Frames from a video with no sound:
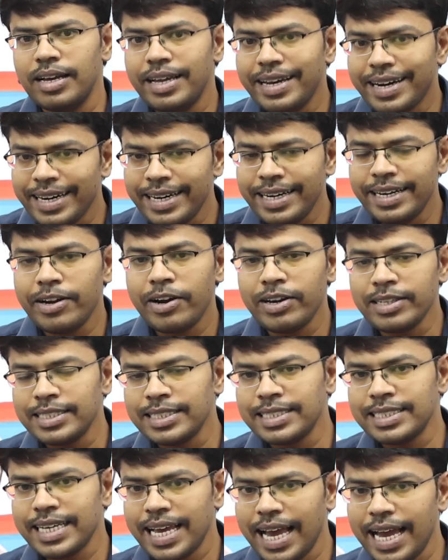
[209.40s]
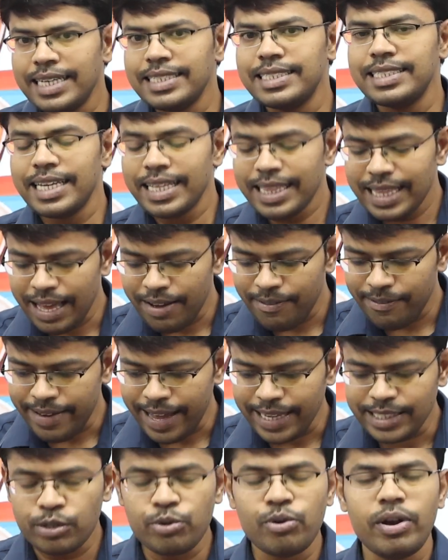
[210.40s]
radiologist can say the
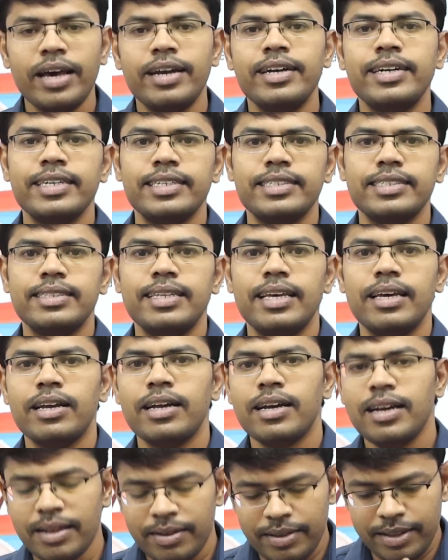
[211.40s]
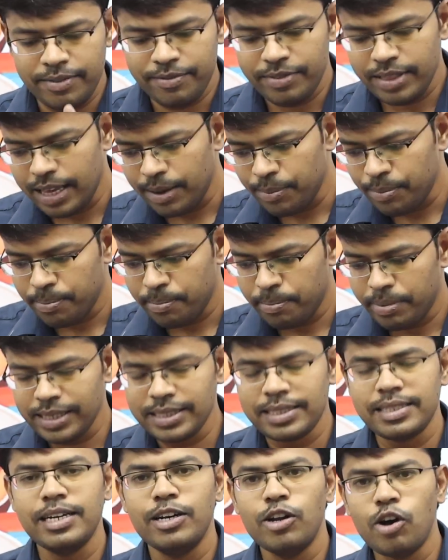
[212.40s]
vascularity is there. If they
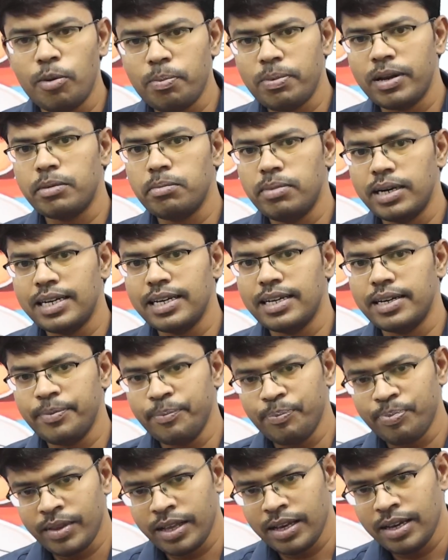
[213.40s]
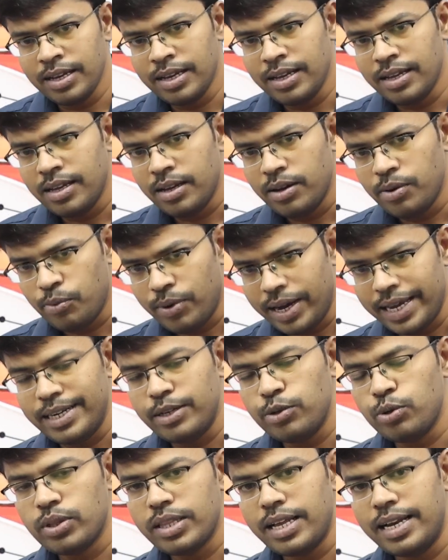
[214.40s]
press the Doppler button while
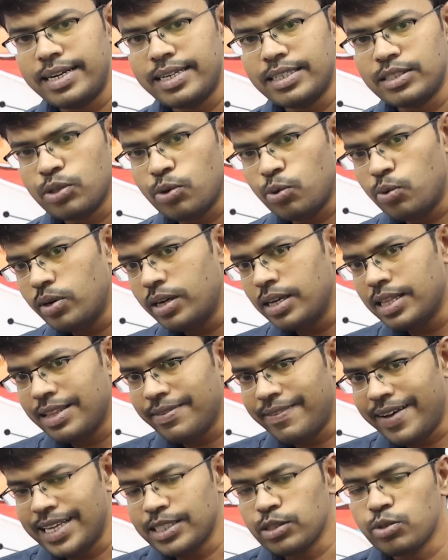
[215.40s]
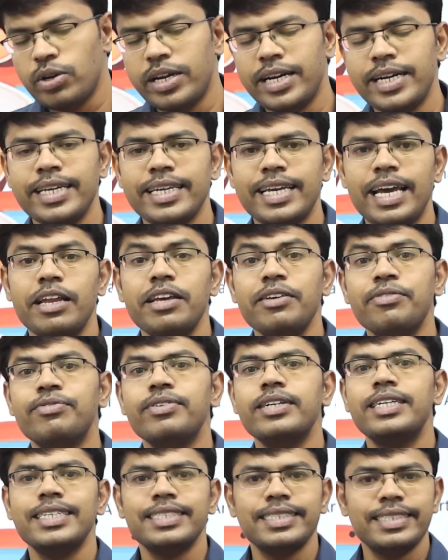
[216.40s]
doing the ultrasound, the vascularity can,
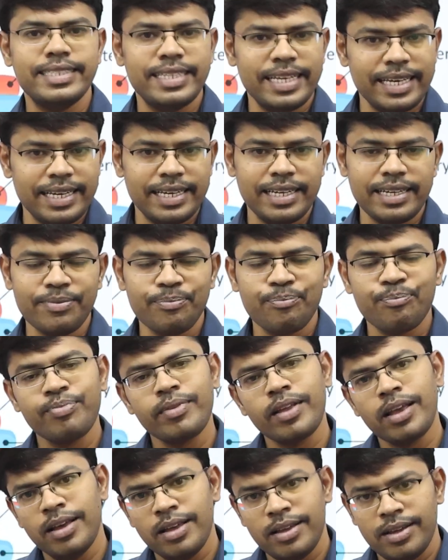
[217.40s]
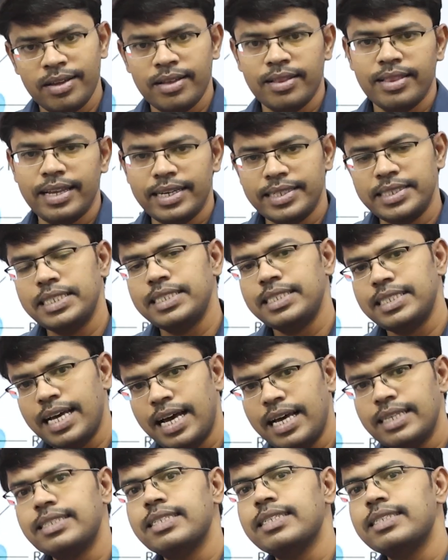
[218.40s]
if it is there, there's a
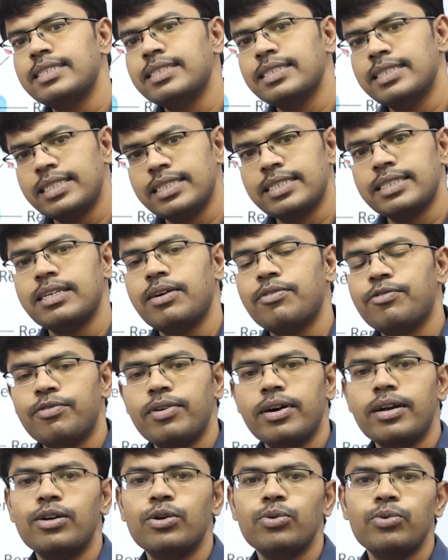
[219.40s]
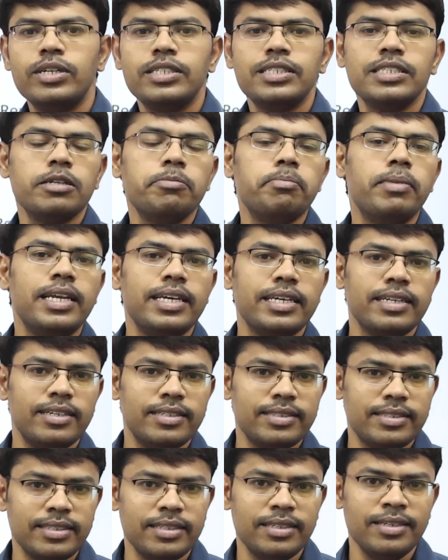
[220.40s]
chances it is somewhat towards the
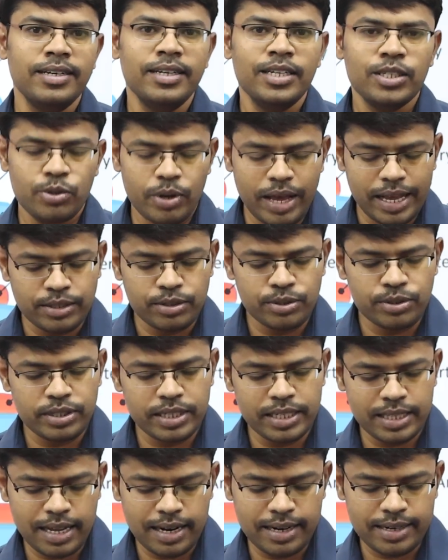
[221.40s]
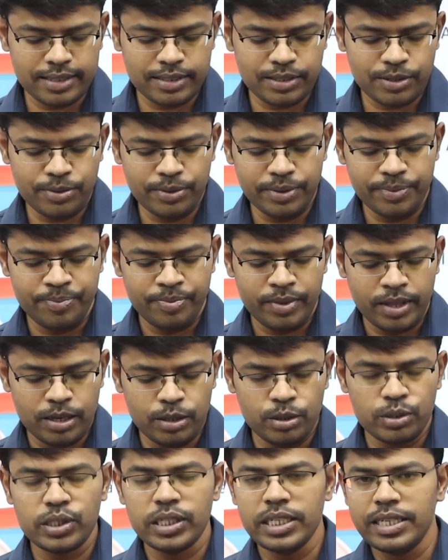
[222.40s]
malignancy. So as you see the ultrasound,
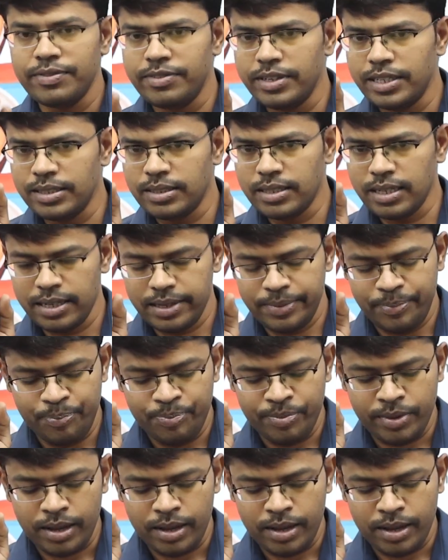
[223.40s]
you see if it's a